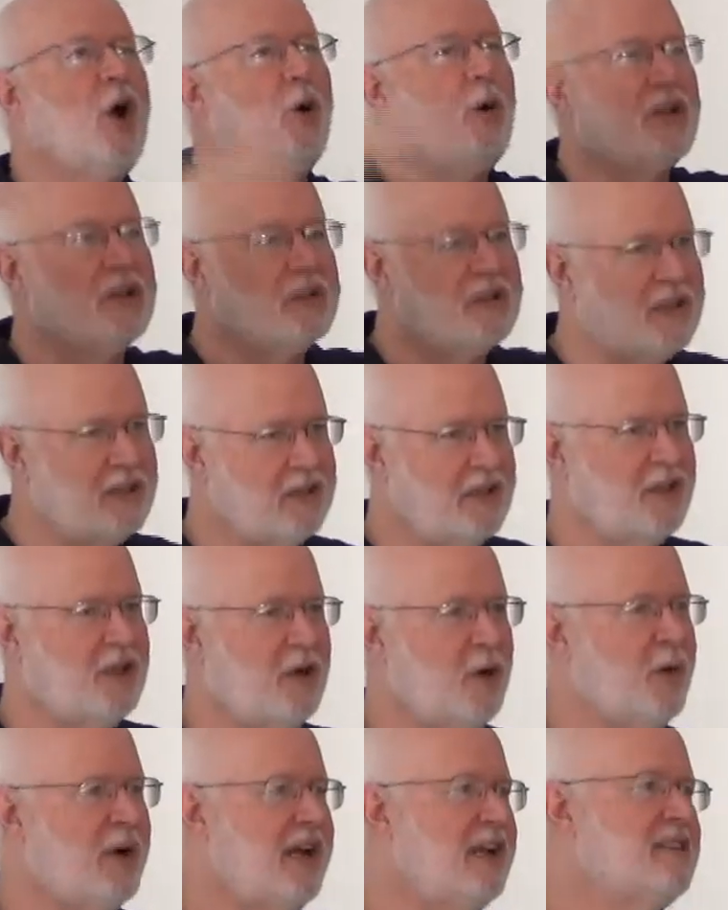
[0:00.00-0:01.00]
Well, you
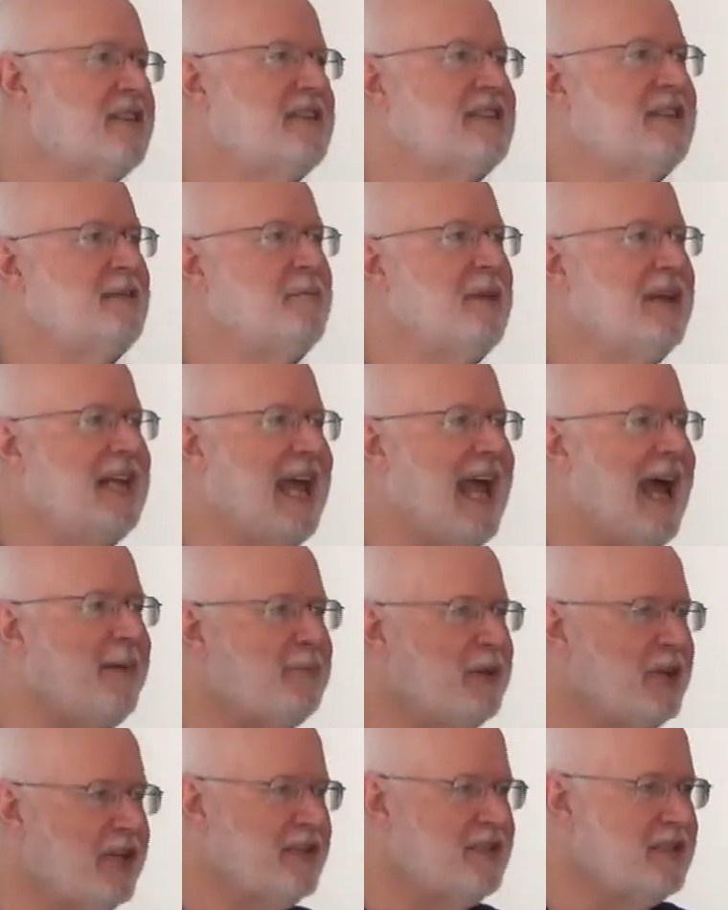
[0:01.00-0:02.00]
know what else is in
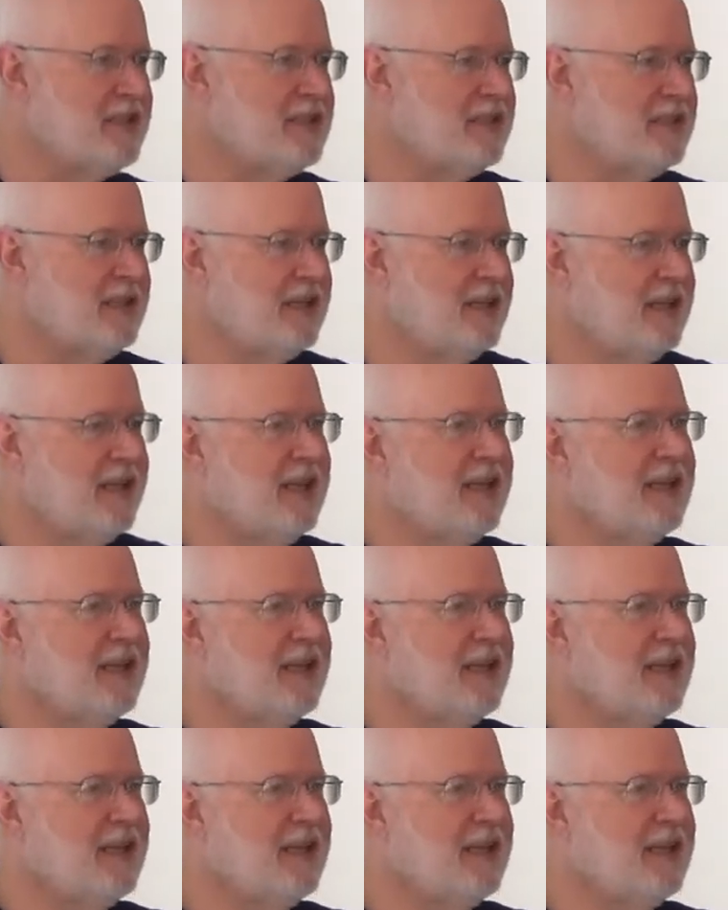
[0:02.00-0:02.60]
Minneapolis?